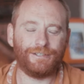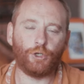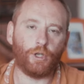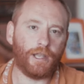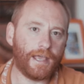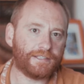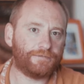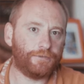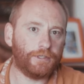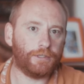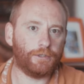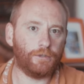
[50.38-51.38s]
in your
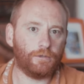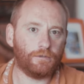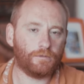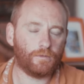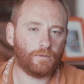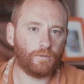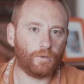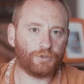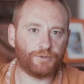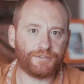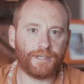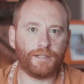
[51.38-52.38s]
last video
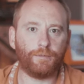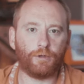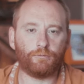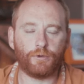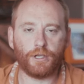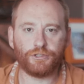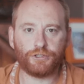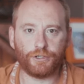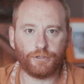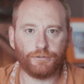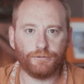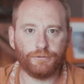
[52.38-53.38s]
what you said about
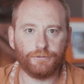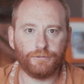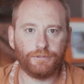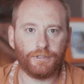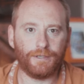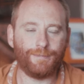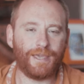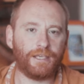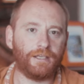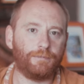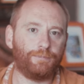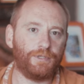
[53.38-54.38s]
Russia and
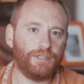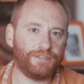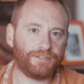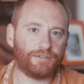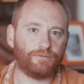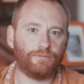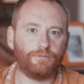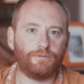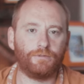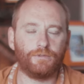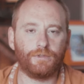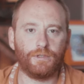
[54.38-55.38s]
making peace
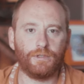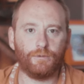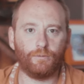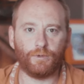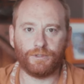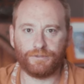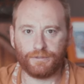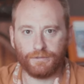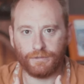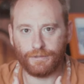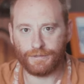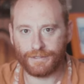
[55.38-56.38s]
with
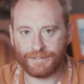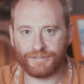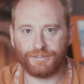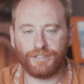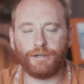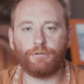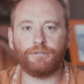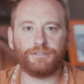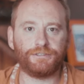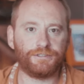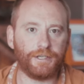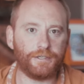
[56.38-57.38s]
this
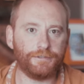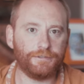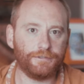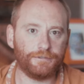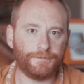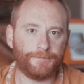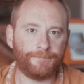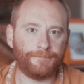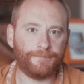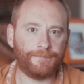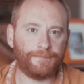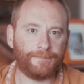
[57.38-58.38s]
terrorist state
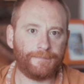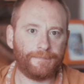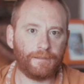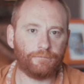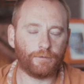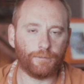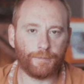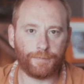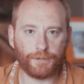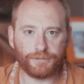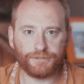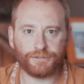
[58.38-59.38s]
from the
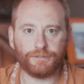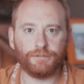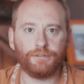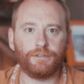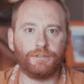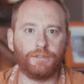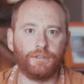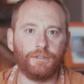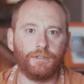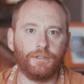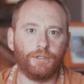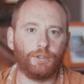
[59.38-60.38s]
person
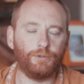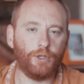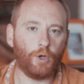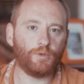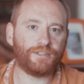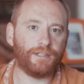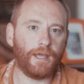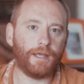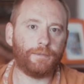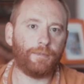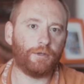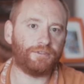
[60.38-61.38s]
who knows a
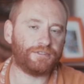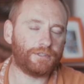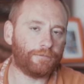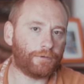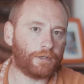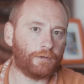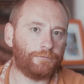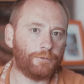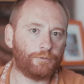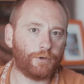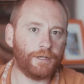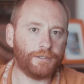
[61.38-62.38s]
lot about the suffering of
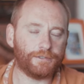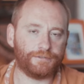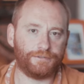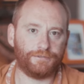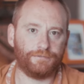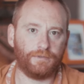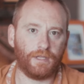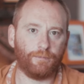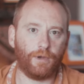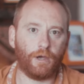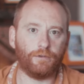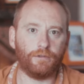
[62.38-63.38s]
Ukrainians,
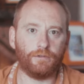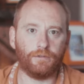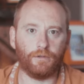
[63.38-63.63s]
about